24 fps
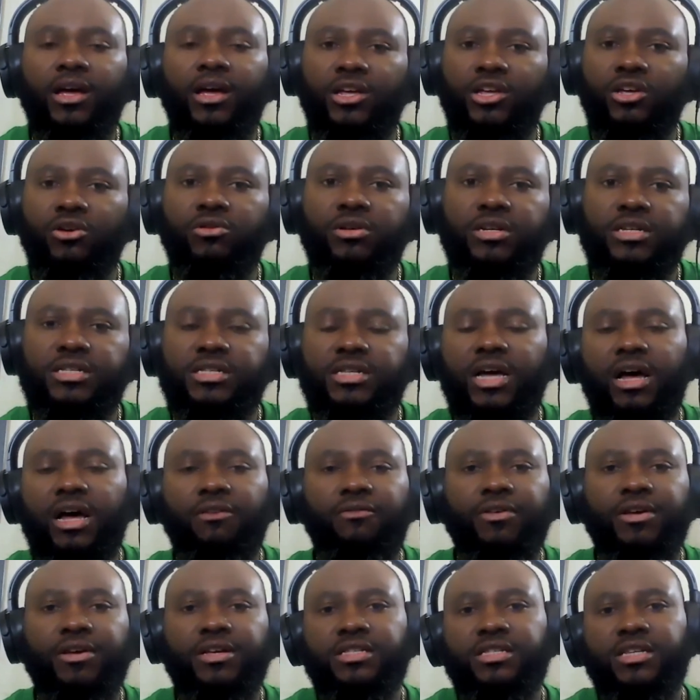You
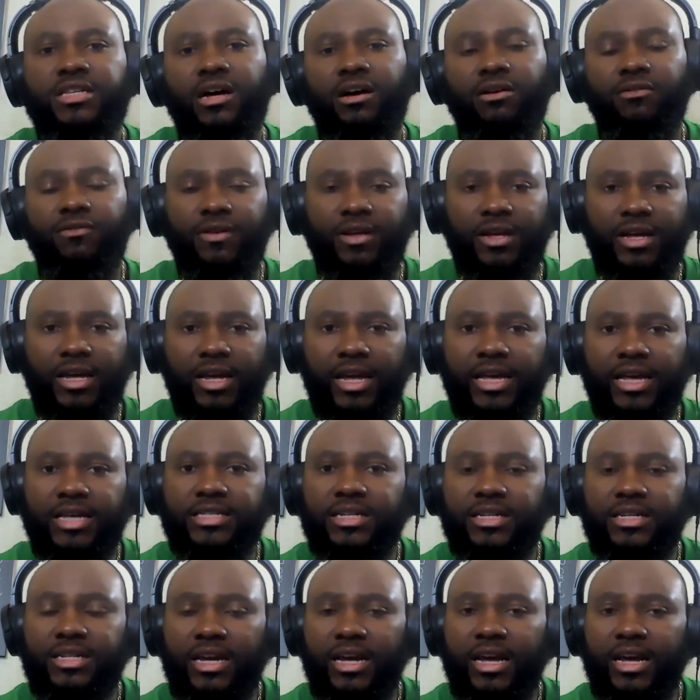decide for yourself:
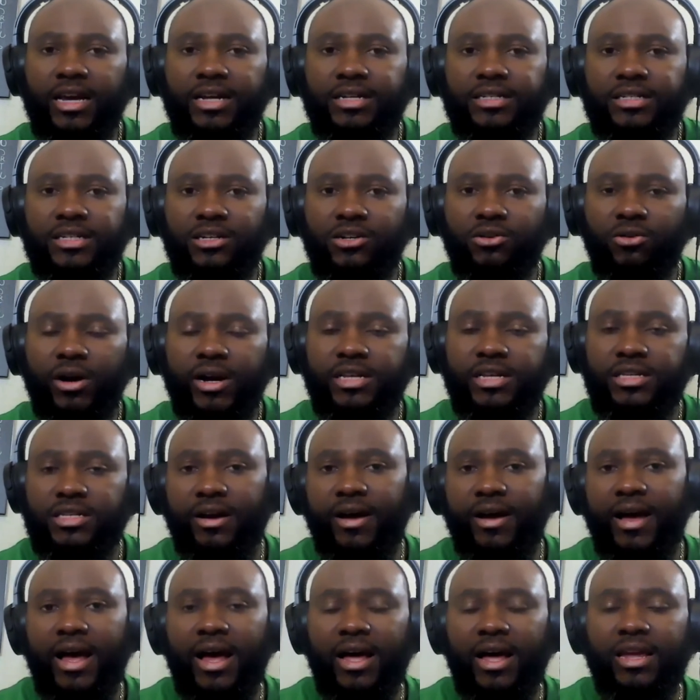is it the Antichrist
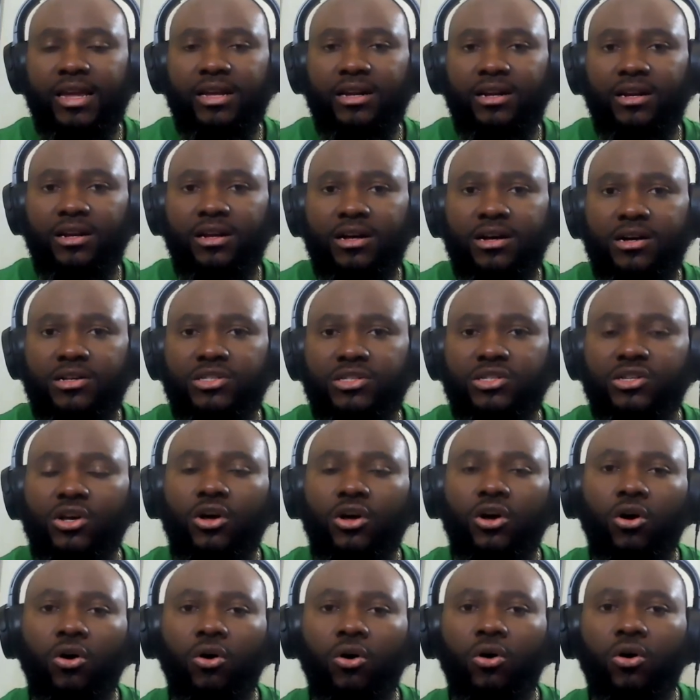or how he
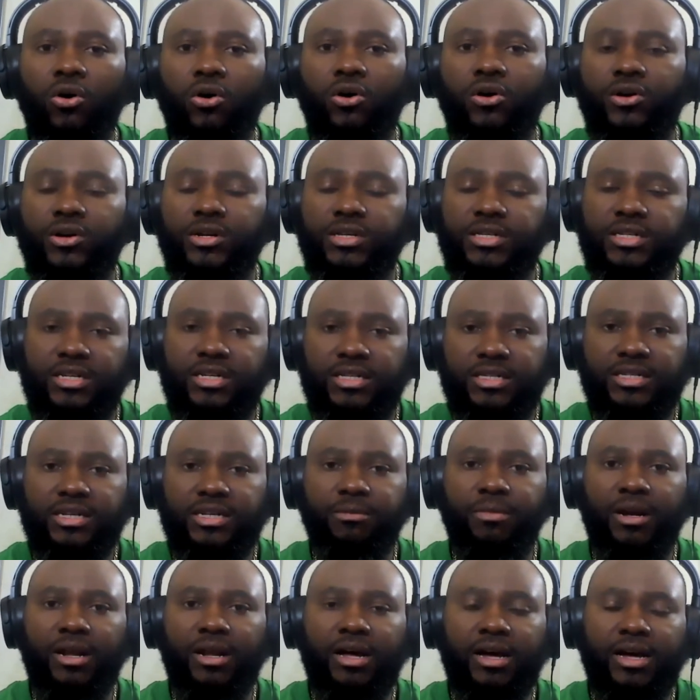looks, or is it
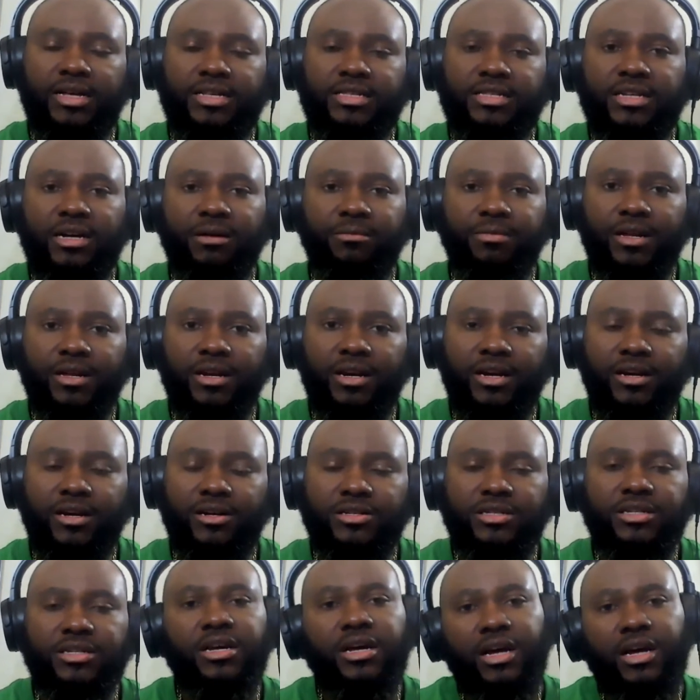symbolize something
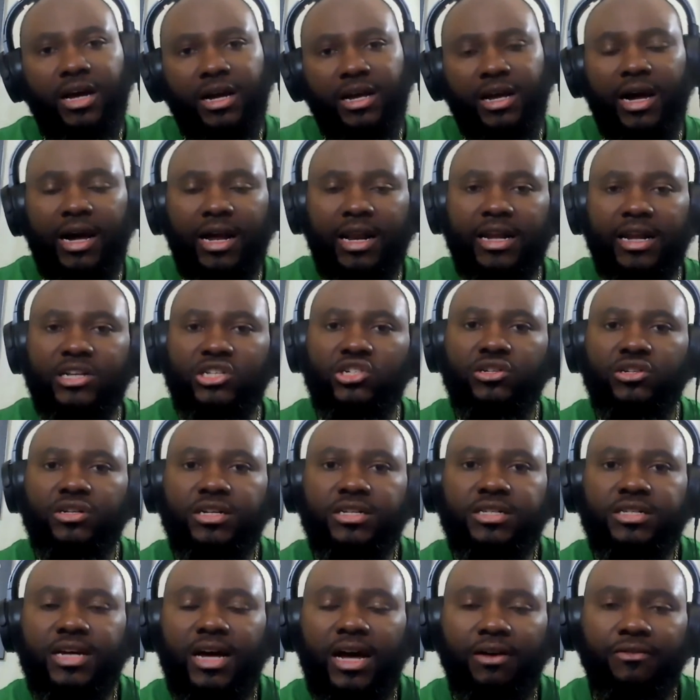else? I'll let you
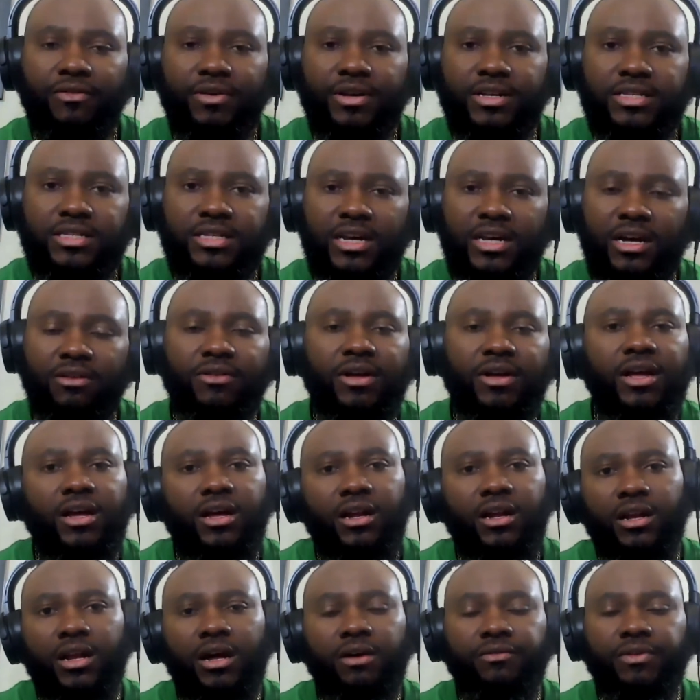decide for yourself.
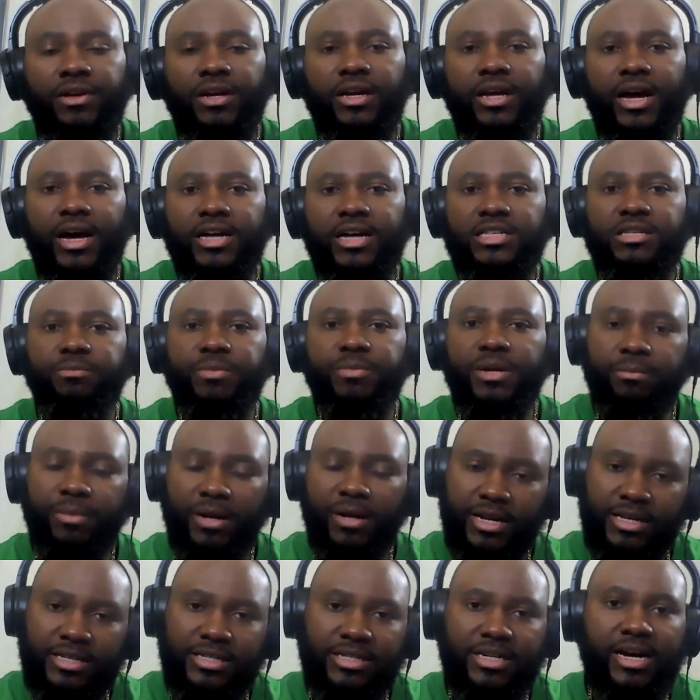Love you guys. Be
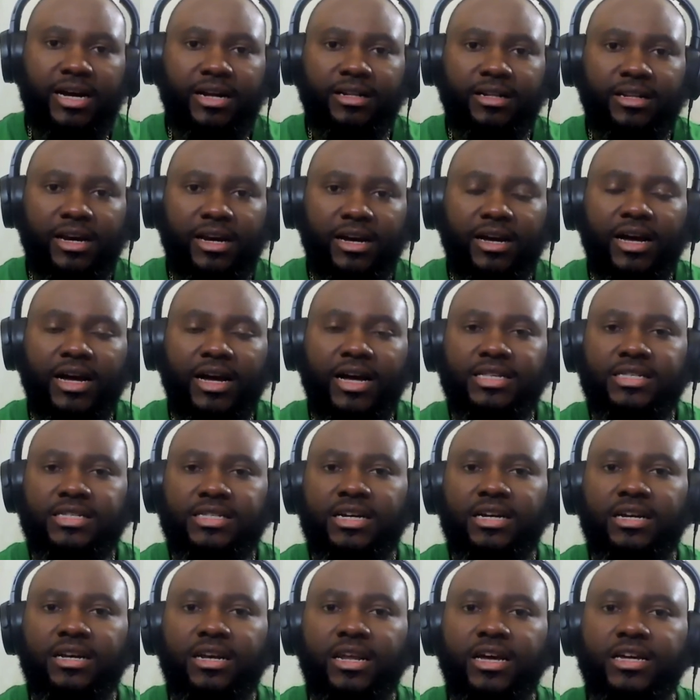blessed out there. I'll
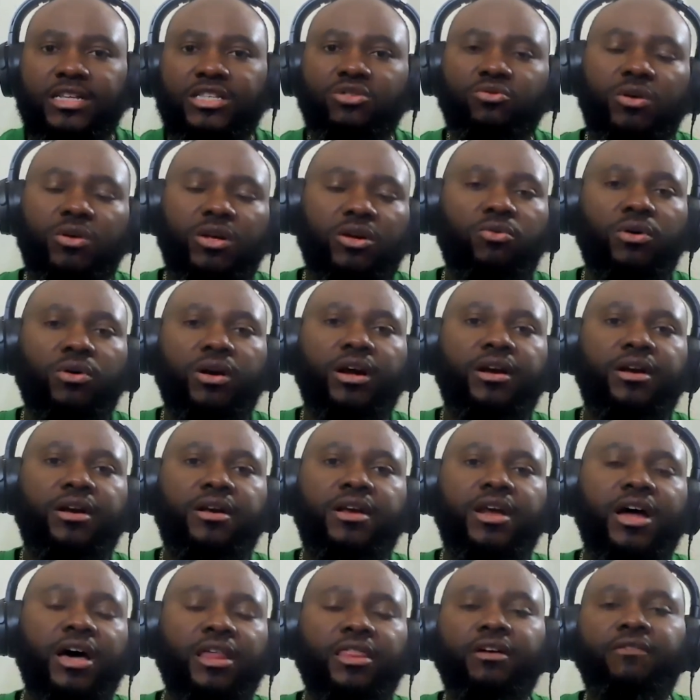see you next week with
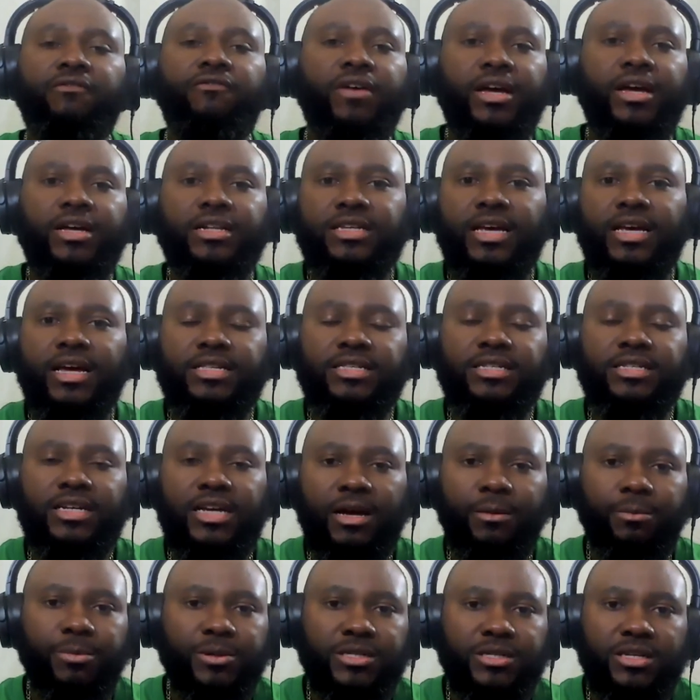another fantastic
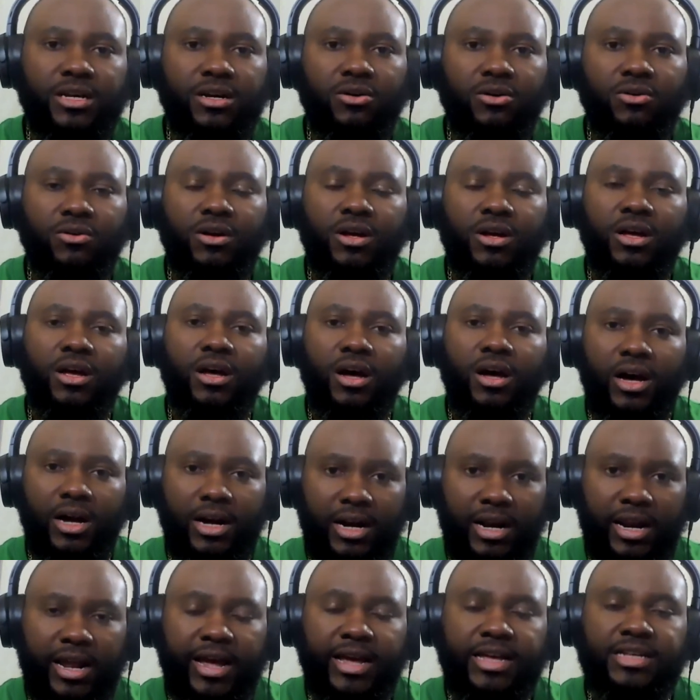episode
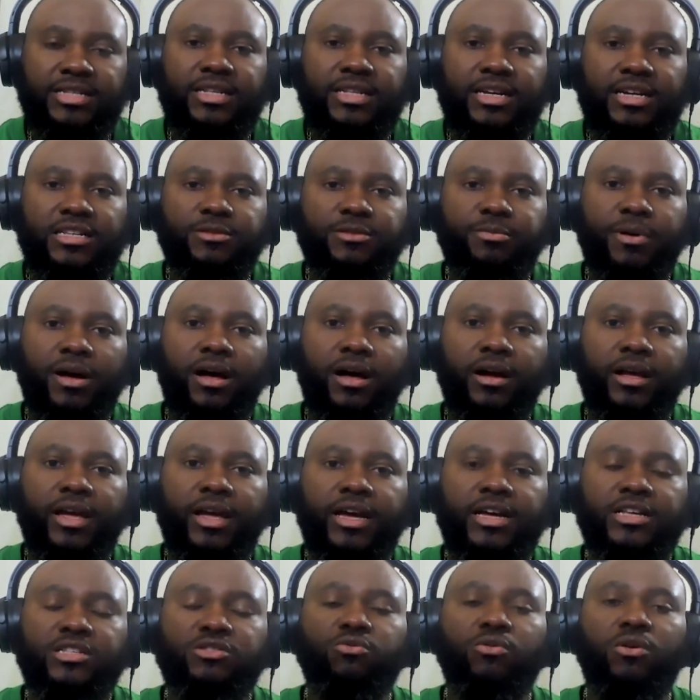of Last Things
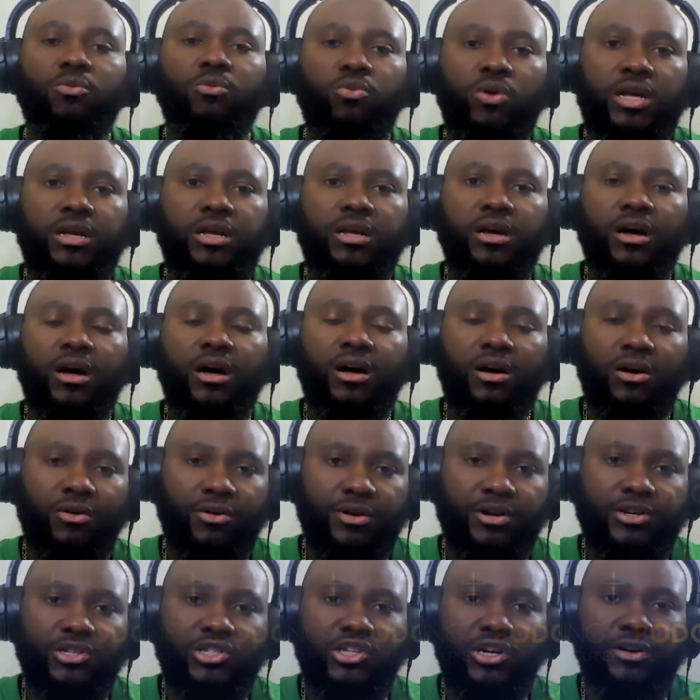Podcast where we are
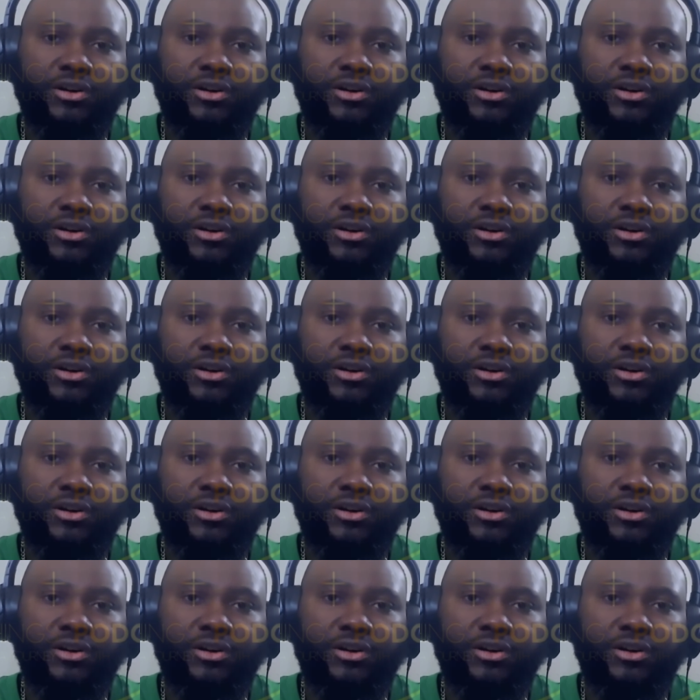on a